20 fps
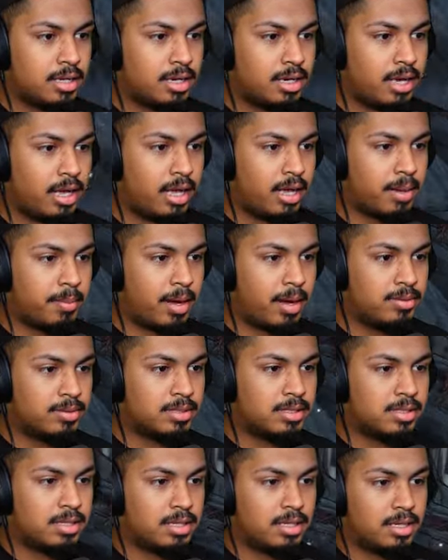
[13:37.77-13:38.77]
Damn, I
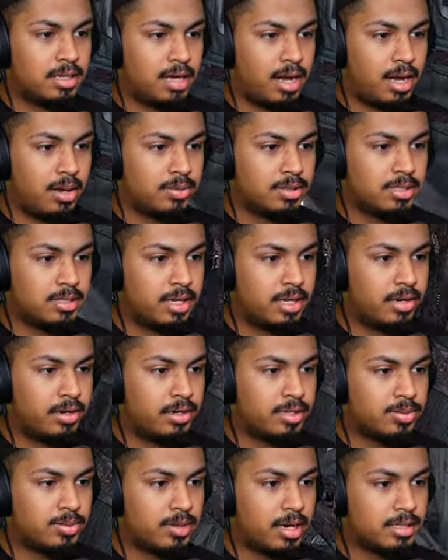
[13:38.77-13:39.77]
was, I was
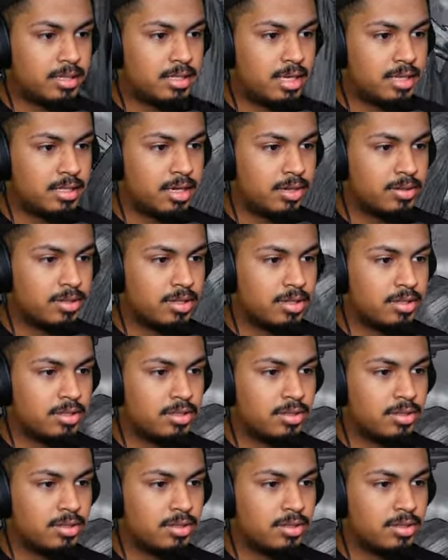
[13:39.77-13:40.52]
serious when I said y'all was going